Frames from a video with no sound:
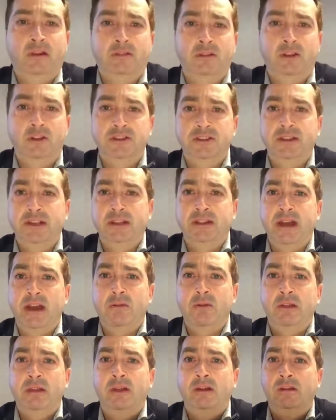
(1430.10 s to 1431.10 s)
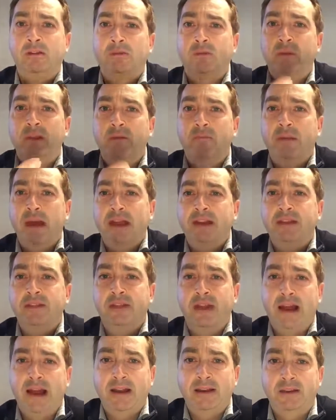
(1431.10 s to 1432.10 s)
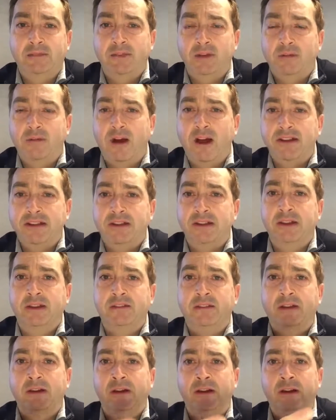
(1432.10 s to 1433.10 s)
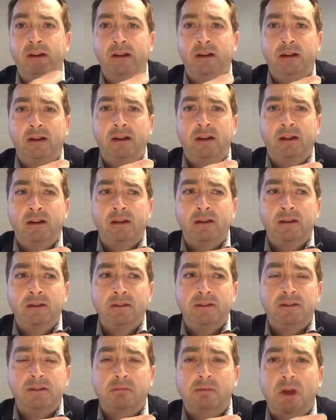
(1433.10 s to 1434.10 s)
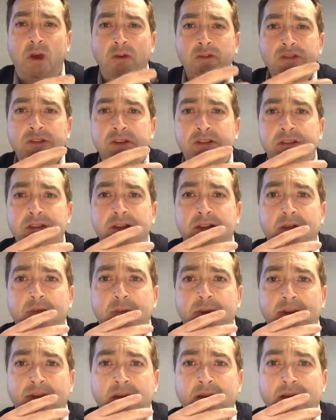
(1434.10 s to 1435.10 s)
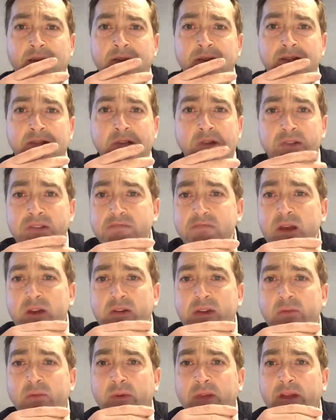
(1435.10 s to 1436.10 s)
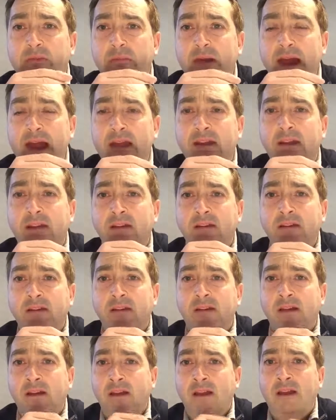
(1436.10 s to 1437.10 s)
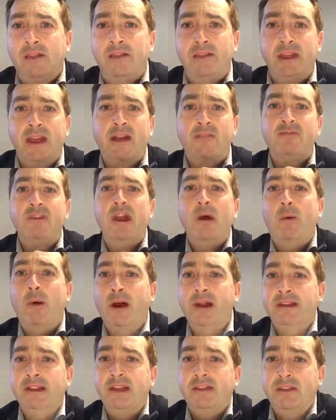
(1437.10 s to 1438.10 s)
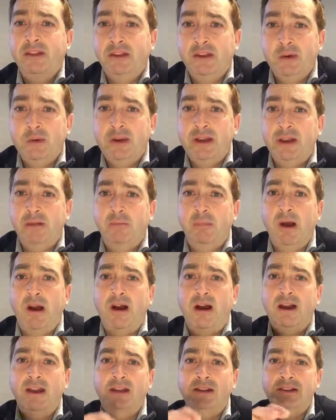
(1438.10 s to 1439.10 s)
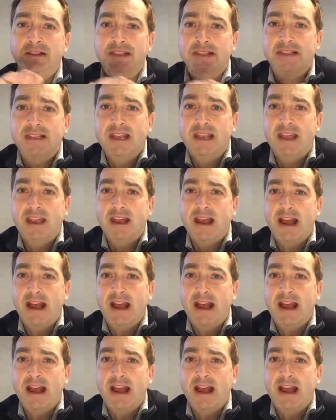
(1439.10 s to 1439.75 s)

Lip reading: they'll sit there with a pen in the hand if they're writing, and subconsciously they'll be still smoking with a pen. They have no idea they're doing it, but I can see it